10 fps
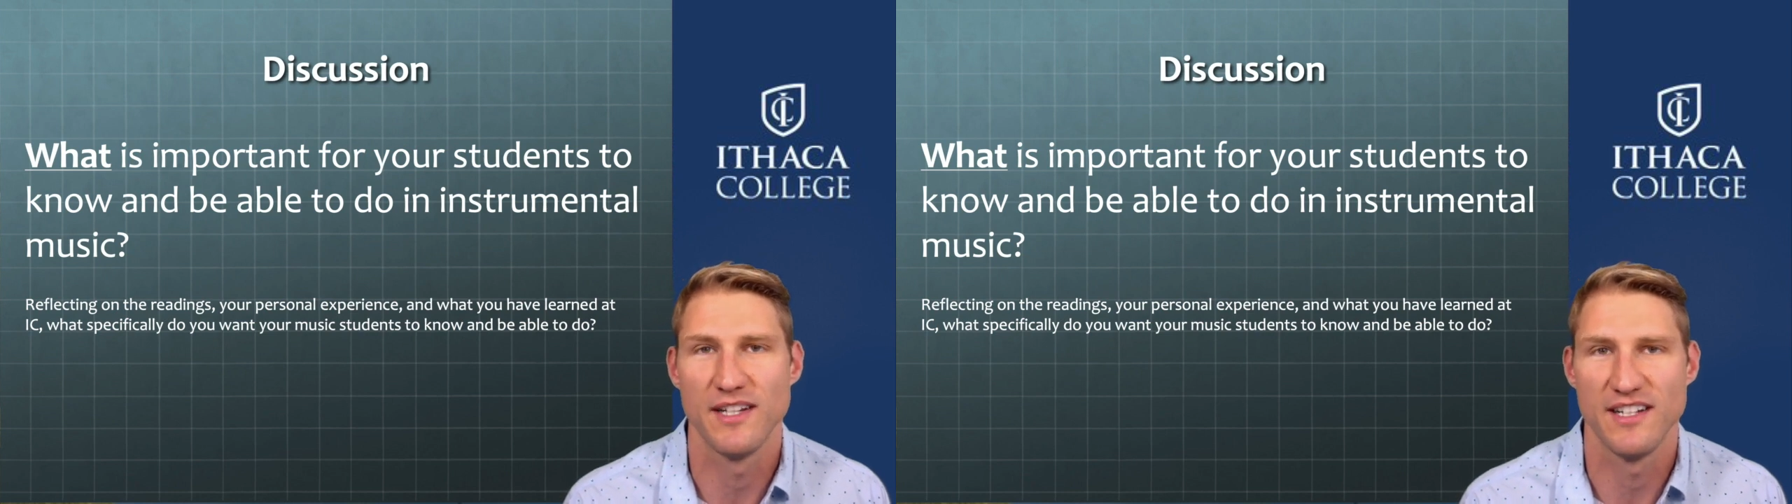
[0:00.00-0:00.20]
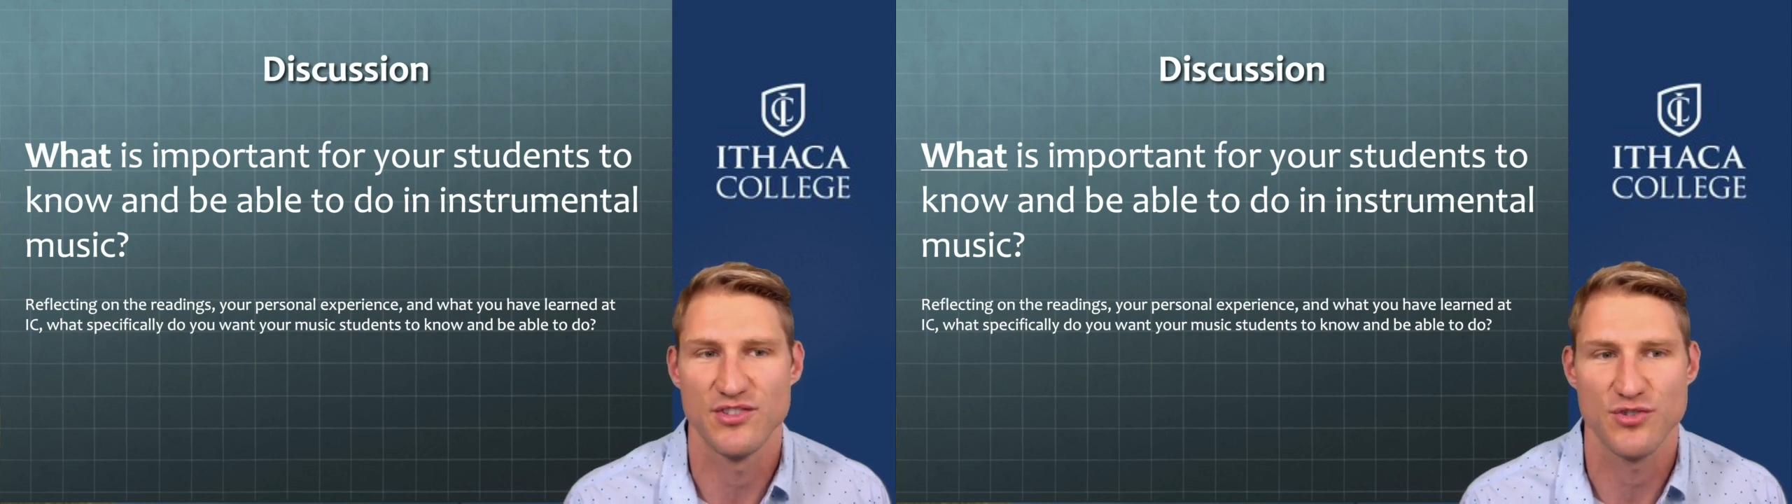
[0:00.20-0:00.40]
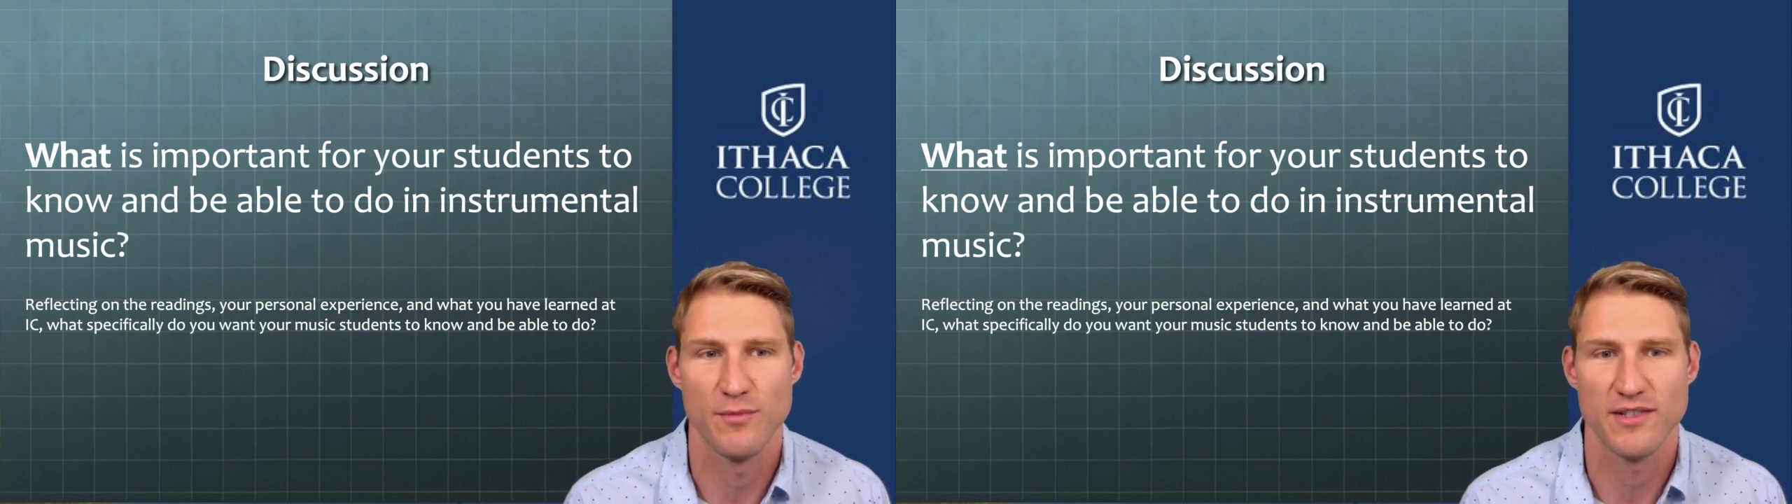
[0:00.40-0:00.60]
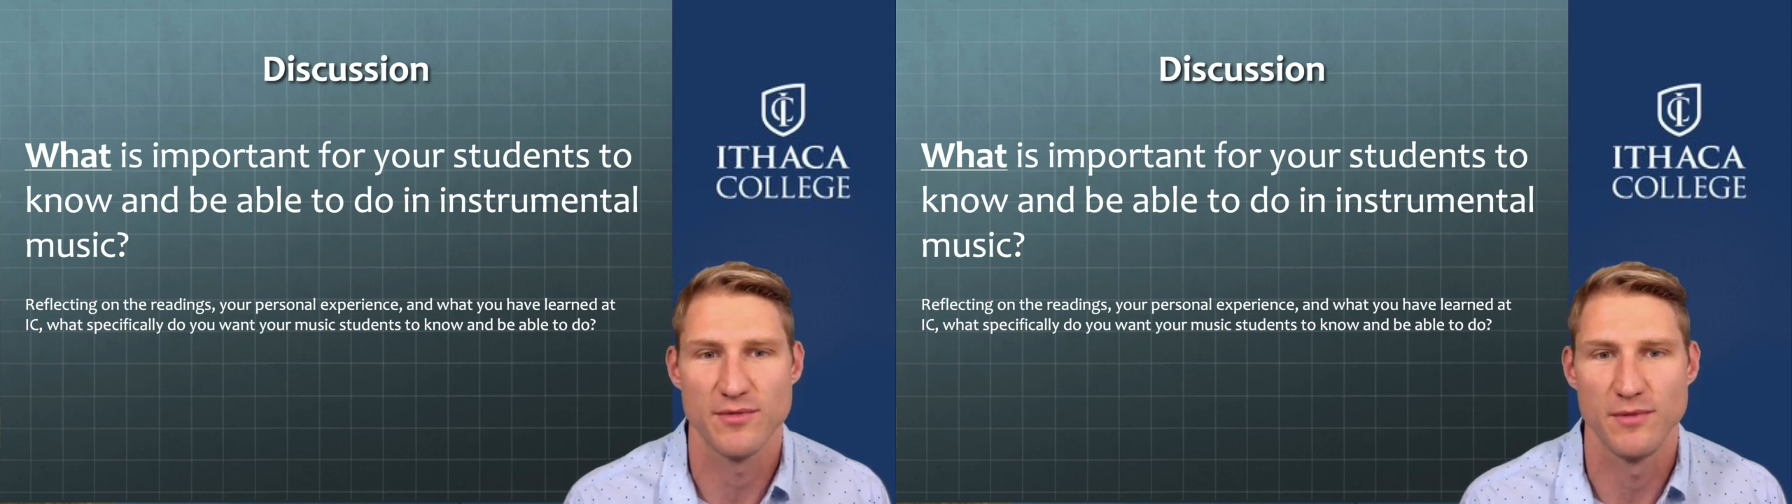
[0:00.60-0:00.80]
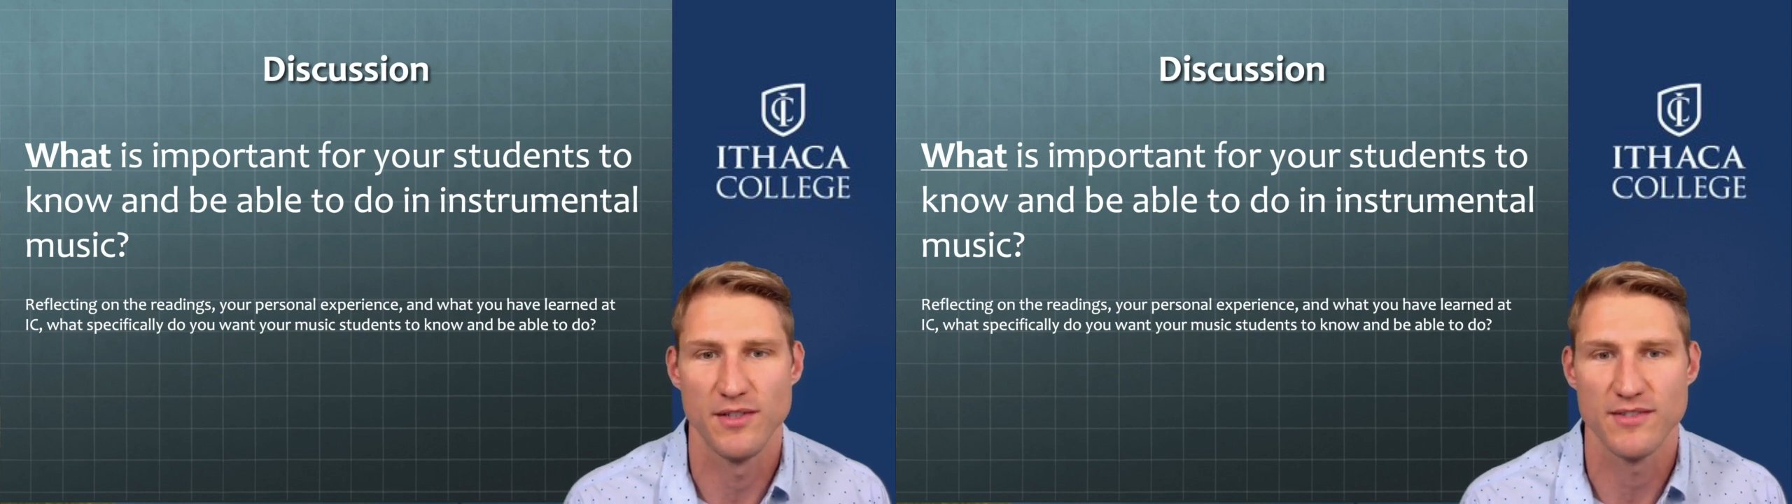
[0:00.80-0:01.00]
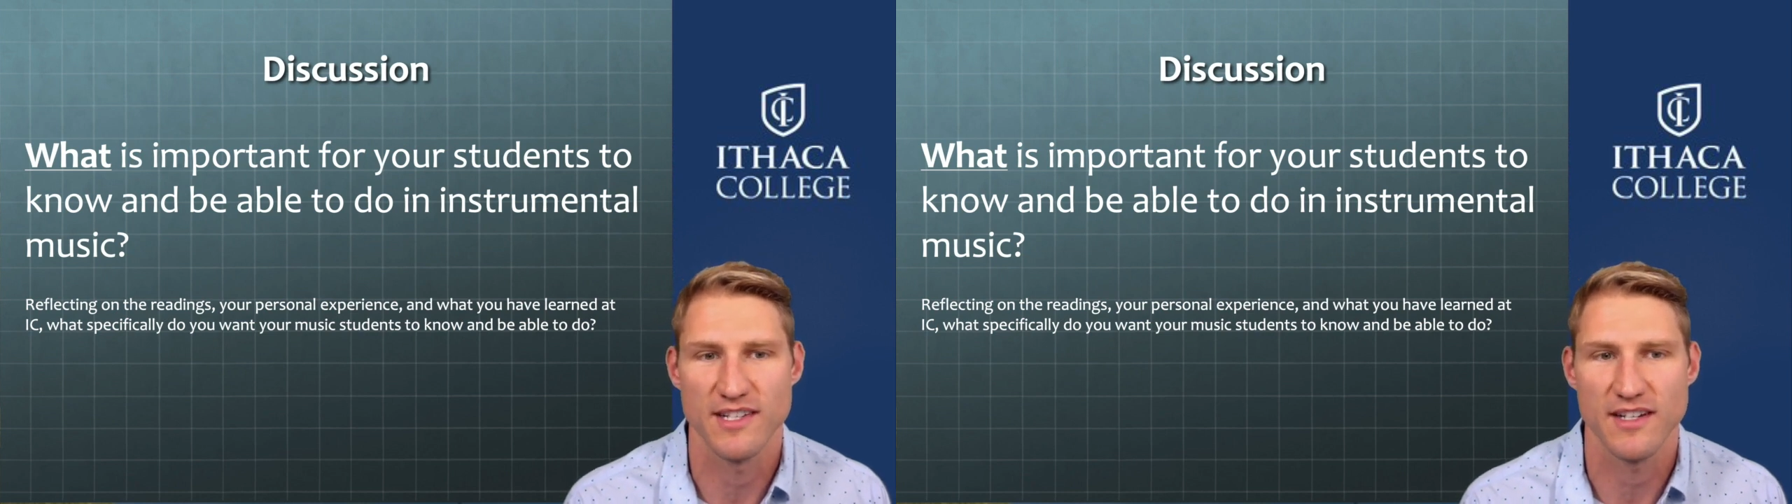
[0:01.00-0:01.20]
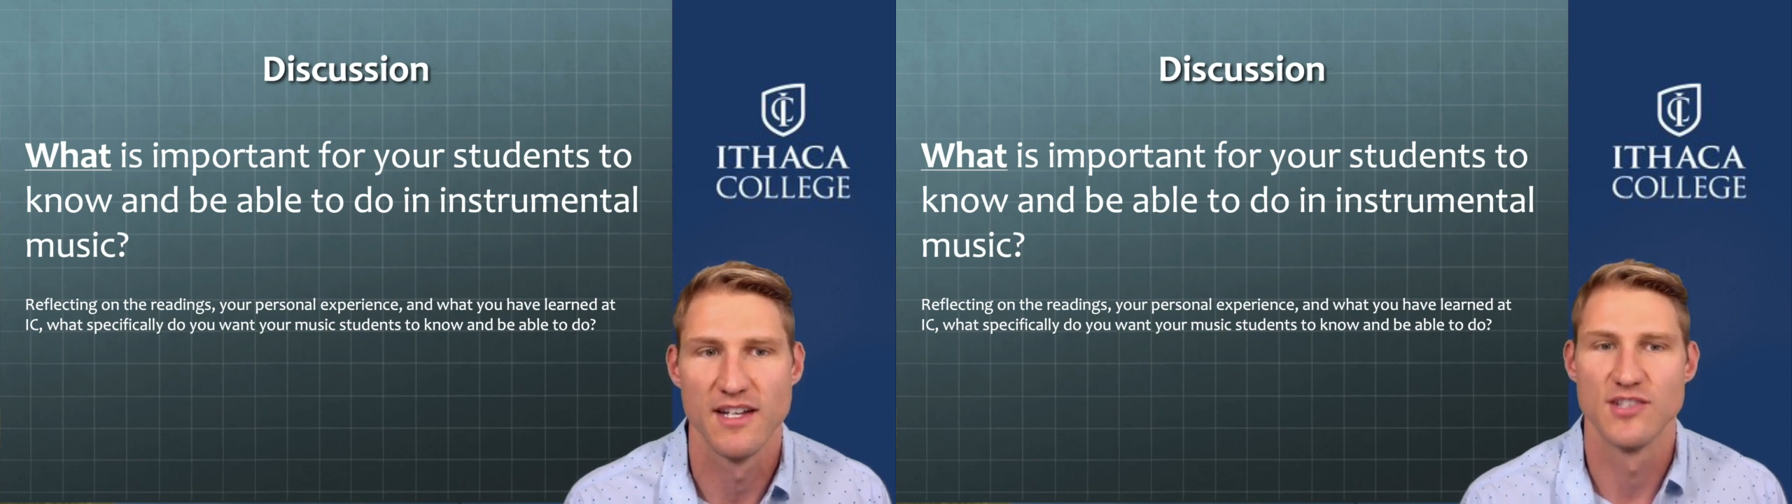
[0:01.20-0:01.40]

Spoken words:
in instrumental music.